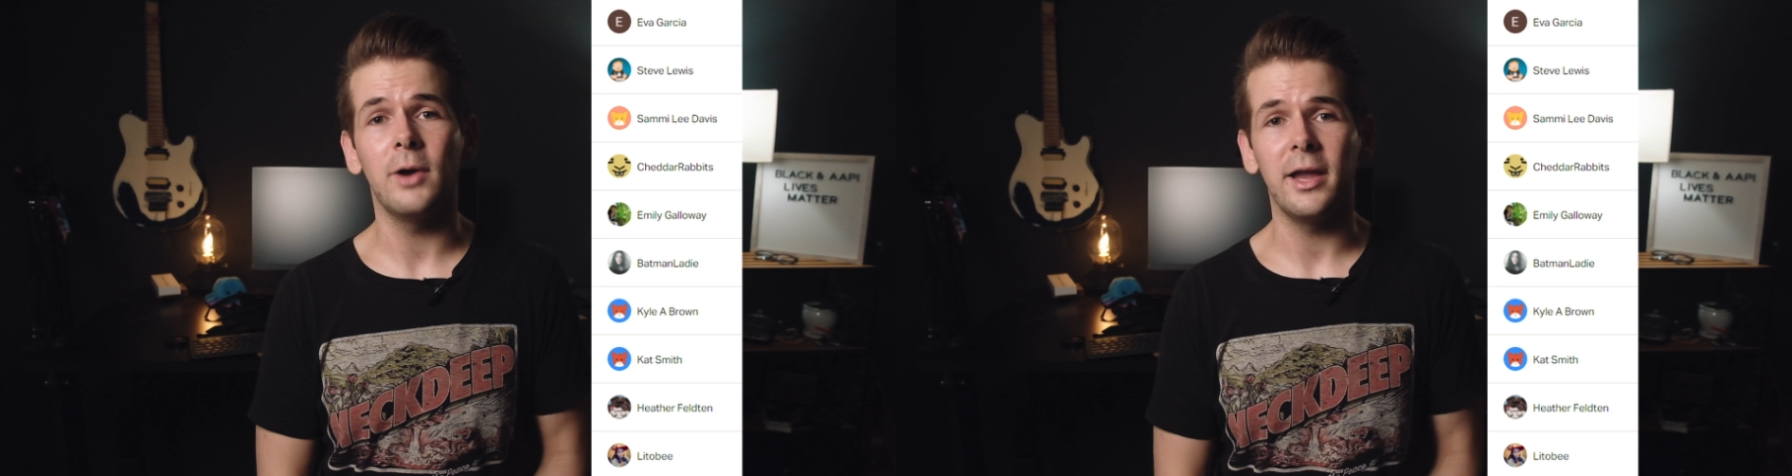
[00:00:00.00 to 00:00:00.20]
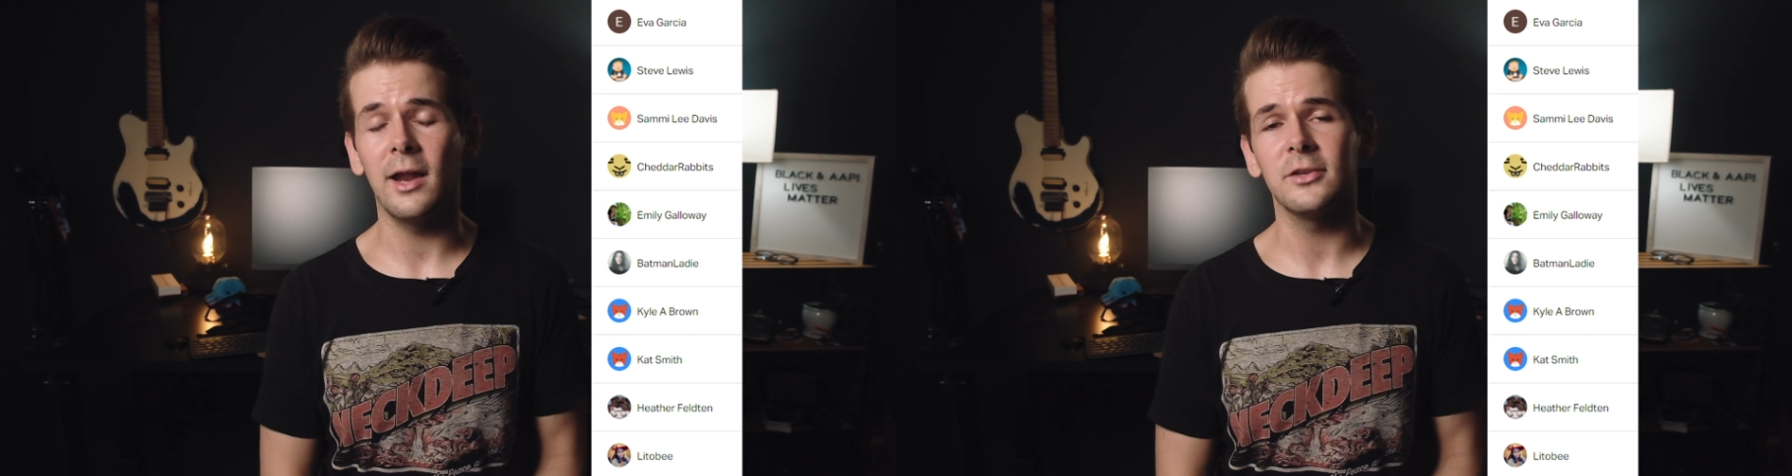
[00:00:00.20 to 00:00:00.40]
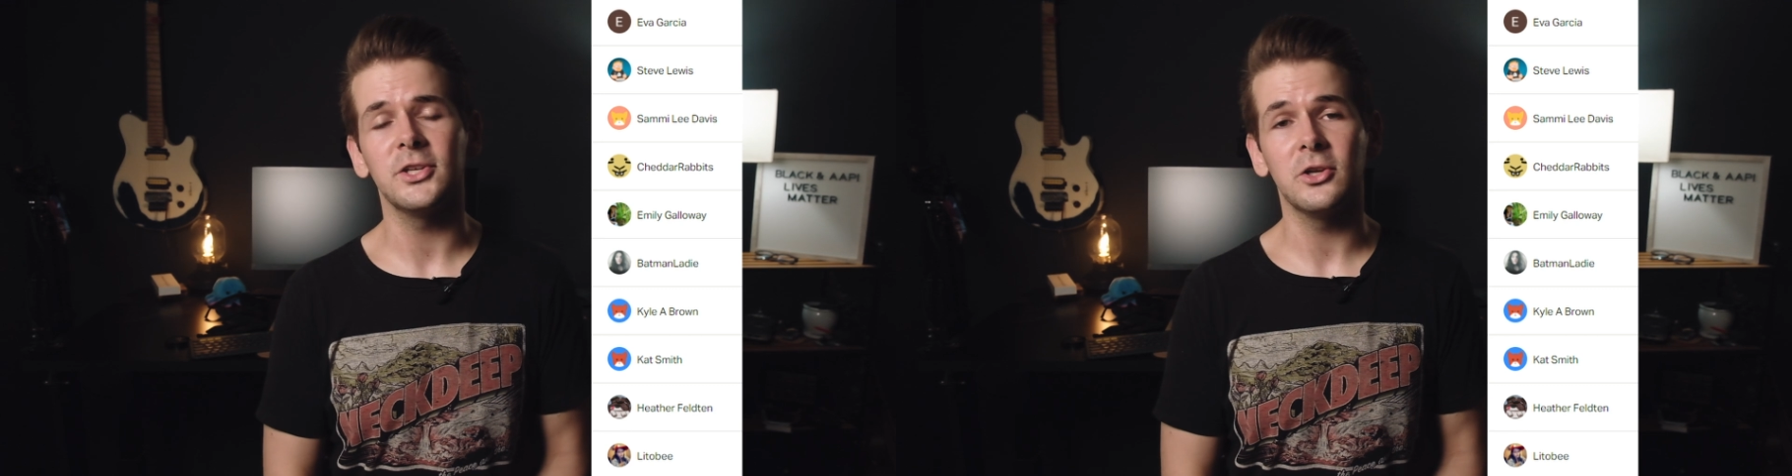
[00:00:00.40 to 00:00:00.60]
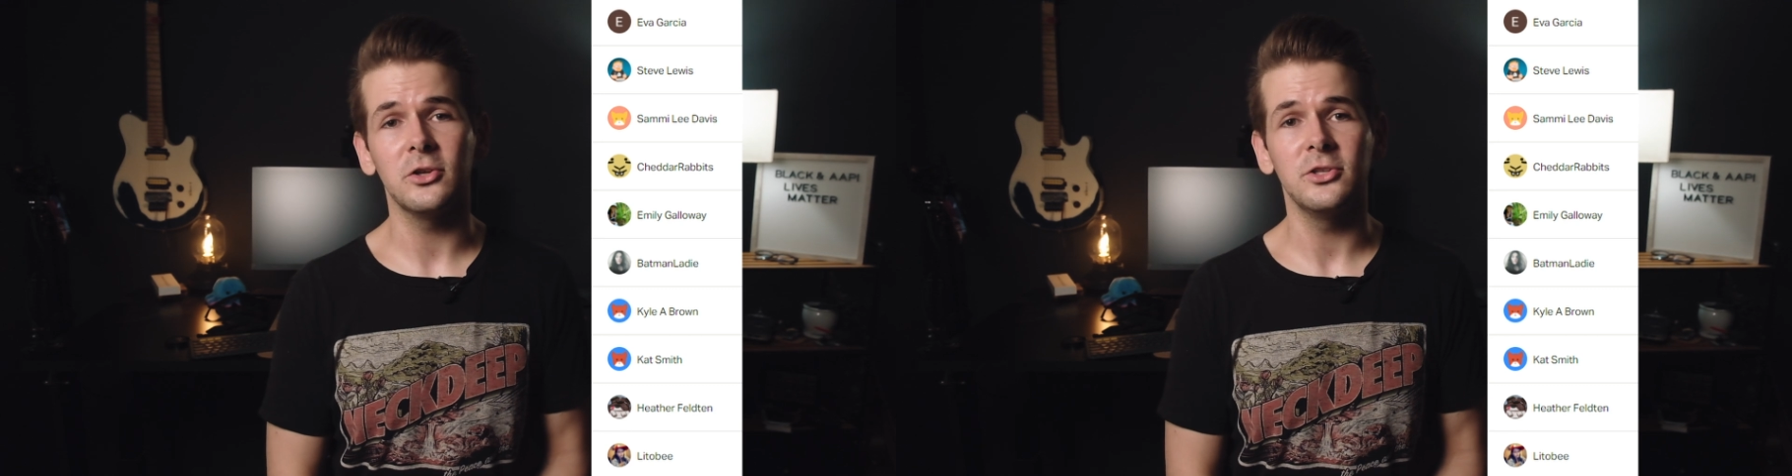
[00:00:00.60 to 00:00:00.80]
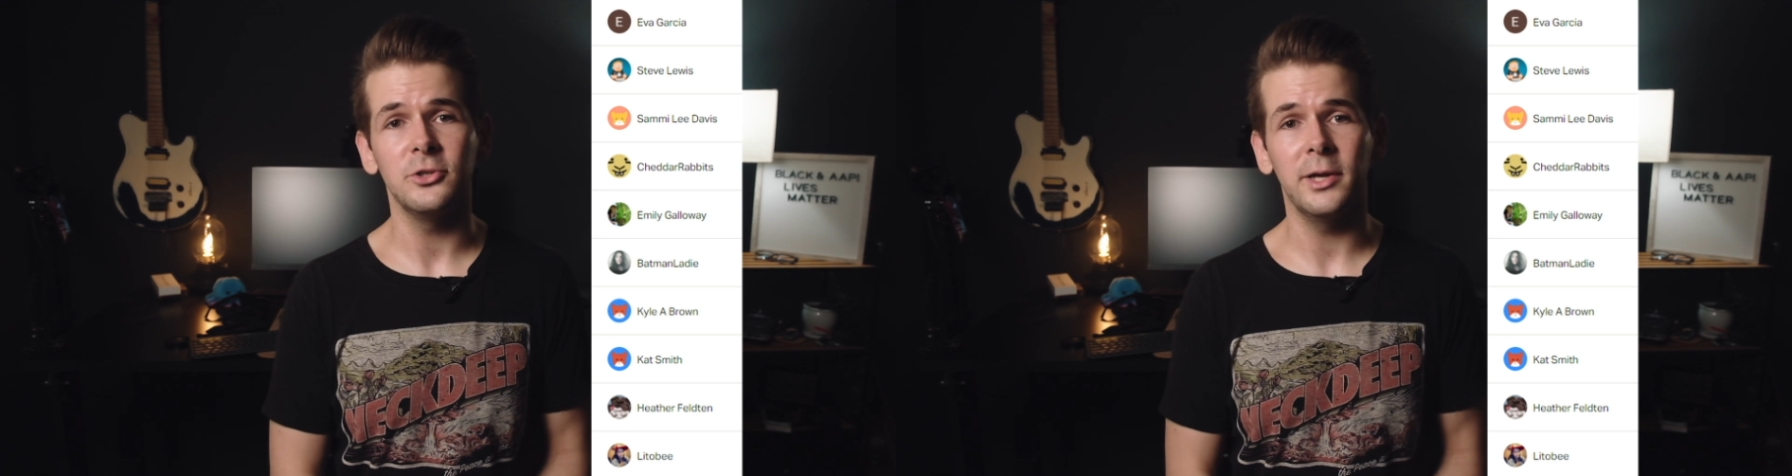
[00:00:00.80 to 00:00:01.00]
I honestly
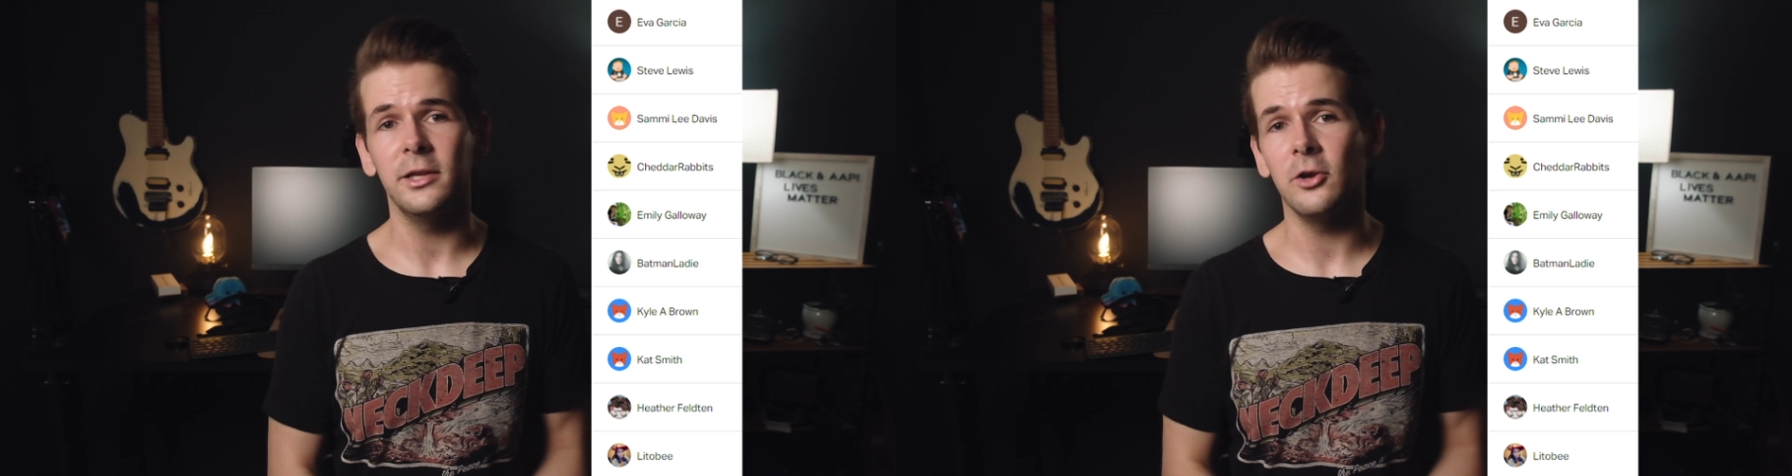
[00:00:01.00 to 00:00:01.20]
couldn't do it.